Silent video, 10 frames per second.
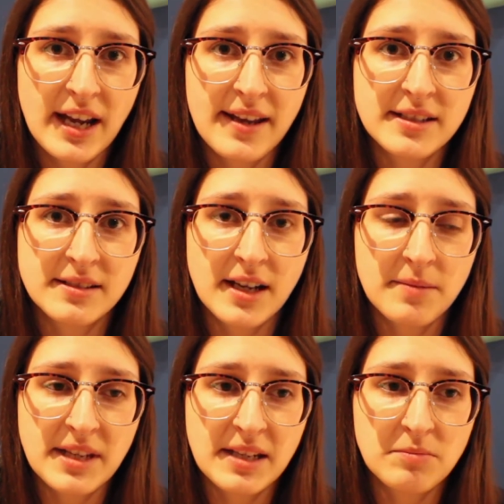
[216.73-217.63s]
and
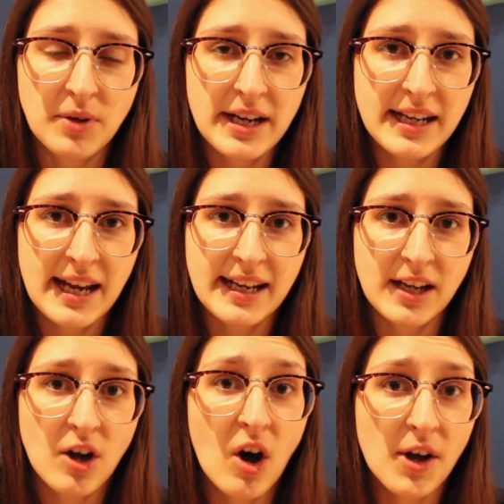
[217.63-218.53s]
they can break and
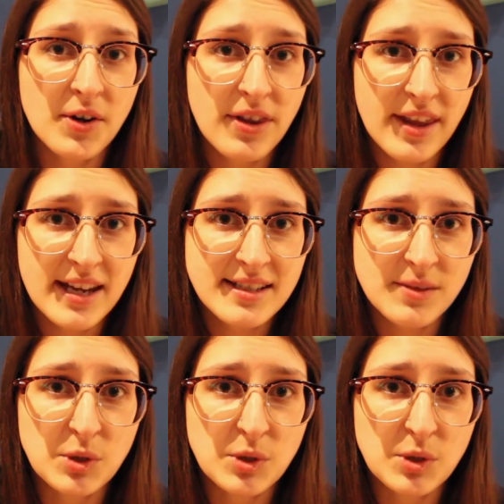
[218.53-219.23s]
get caught on things,